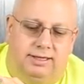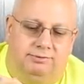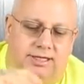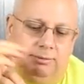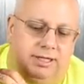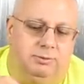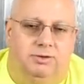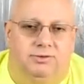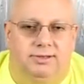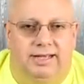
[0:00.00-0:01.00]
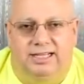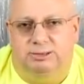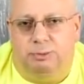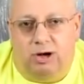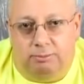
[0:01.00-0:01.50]
If anybody wants to
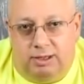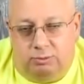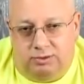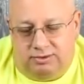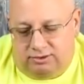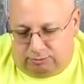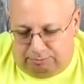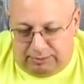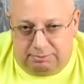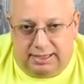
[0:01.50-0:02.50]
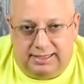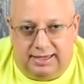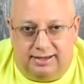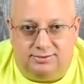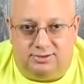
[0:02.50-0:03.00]
experiment with this, be my
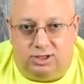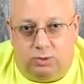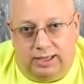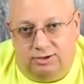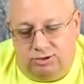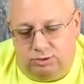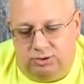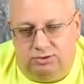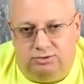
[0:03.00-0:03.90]
guest and go ahead and do it.